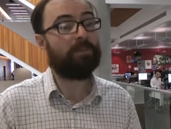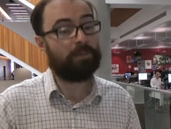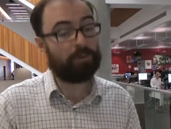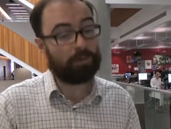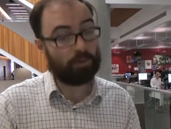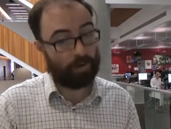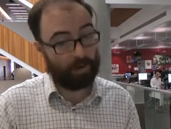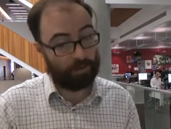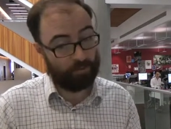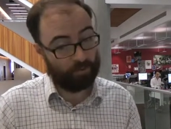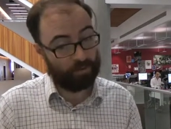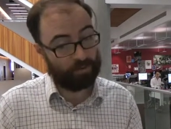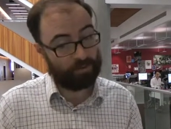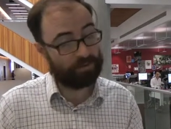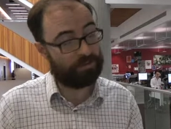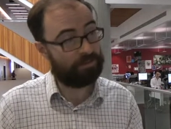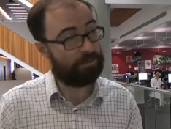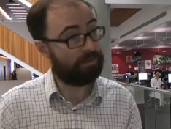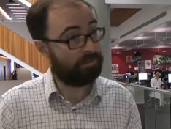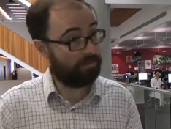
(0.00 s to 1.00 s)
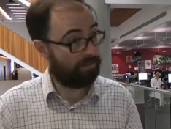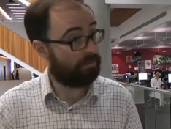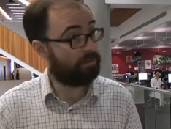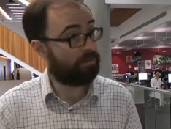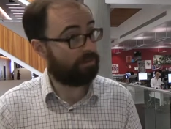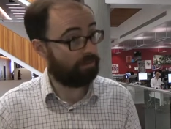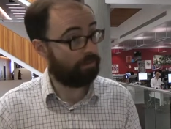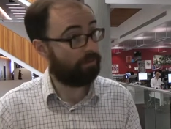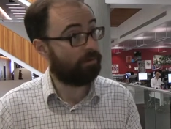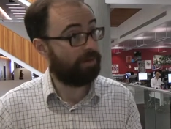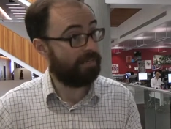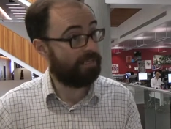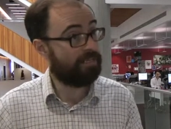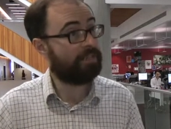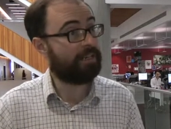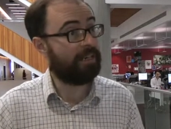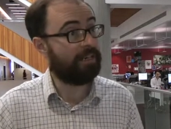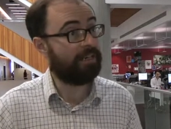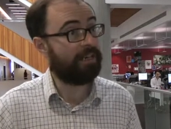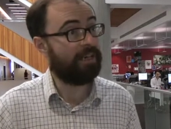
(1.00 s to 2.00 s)
Draw out more
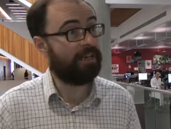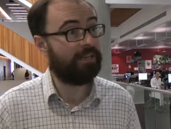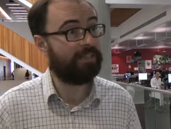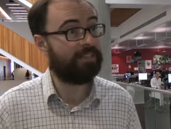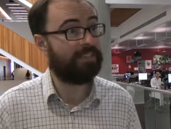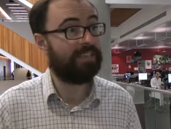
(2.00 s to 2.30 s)
stories and, and,